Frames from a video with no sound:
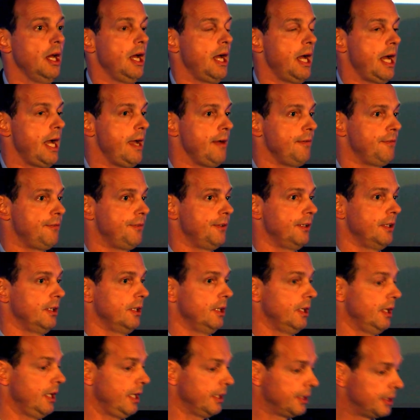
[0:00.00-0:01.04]
have
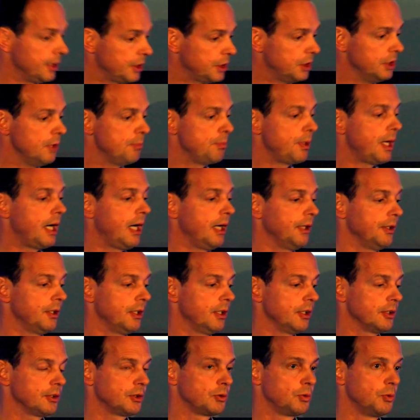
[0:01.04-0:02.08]
additional
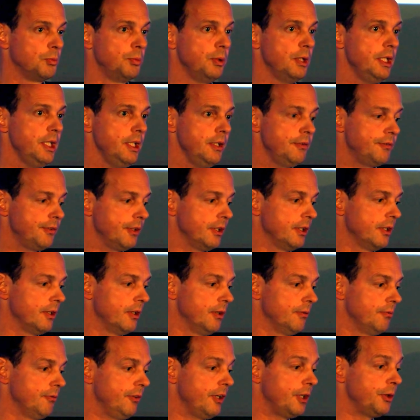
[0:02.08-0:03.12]
partners who believe in a
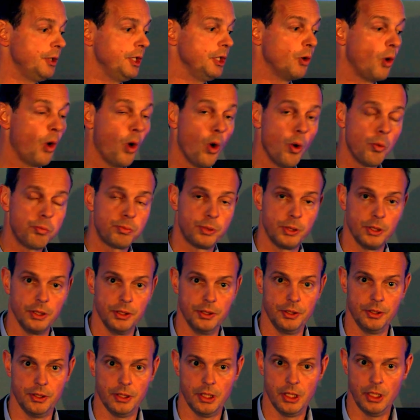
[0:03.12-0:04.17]
very
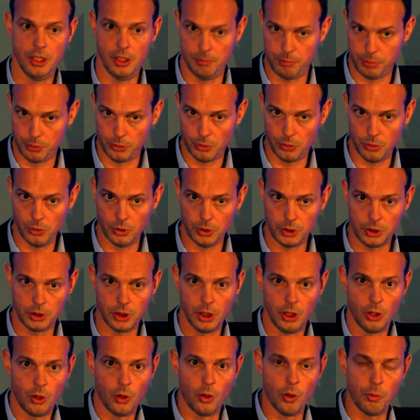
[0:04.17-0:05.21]
open approach,
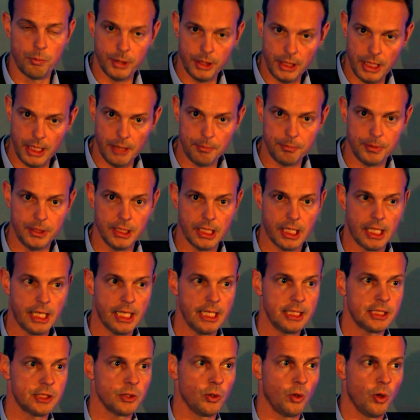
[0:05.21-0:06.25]
open
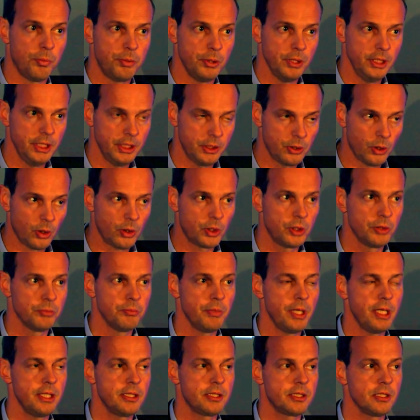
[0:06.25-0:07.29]
APIs, openly
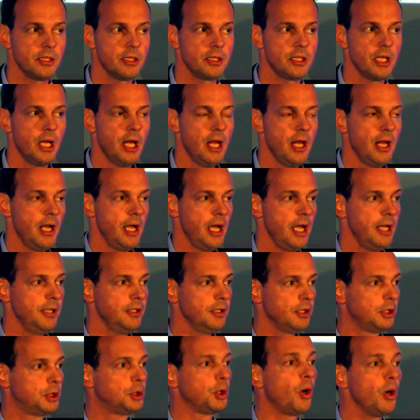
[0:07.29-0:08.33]
documented, and a
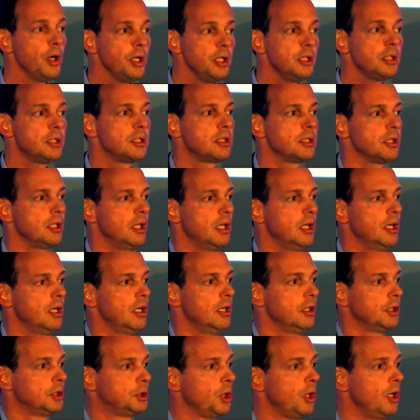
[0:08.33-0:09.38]
joint
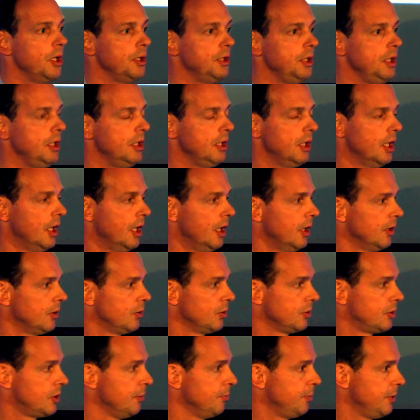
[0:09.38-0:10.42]
journey to
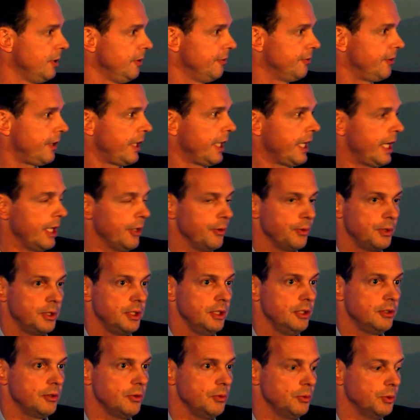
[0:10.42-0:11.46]
simplify
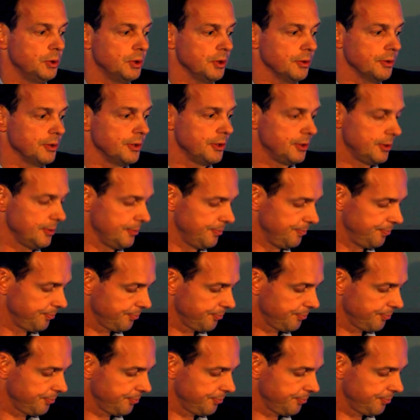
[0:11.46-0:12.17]
IoT solutions.